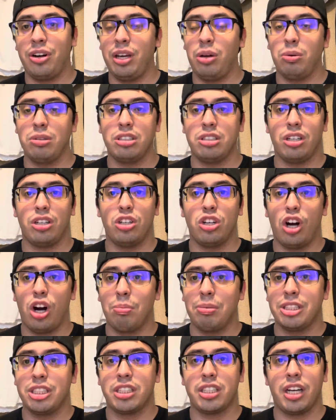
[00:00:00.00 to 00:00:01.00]
It was a
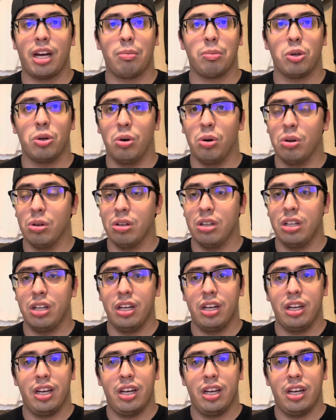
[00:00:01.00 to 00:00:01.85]
garbage time goal.